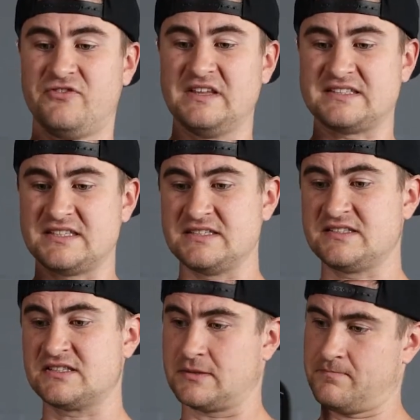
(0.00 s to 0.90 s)
This
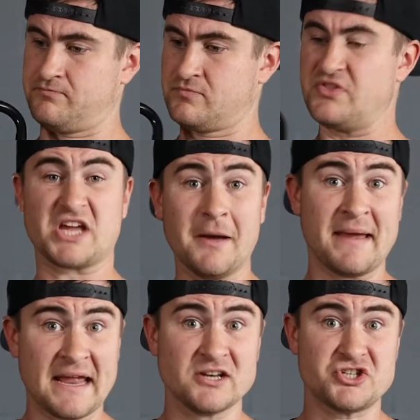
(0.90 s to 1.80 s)
is the
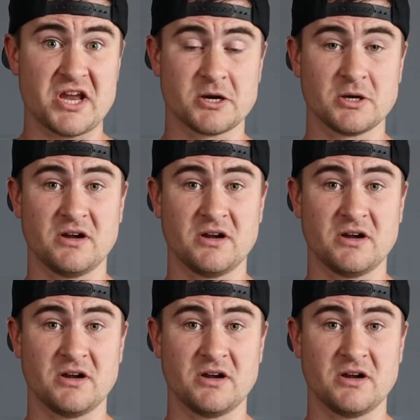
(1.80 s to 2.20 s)
command chair